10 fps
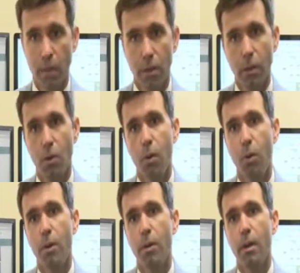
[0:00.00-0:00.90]
with the
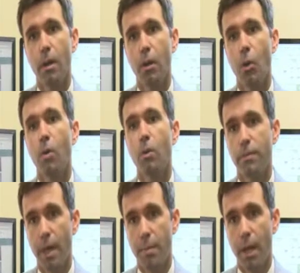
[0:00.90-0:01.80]
core goal
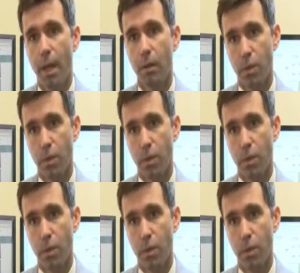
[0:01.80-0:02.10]
of APEC,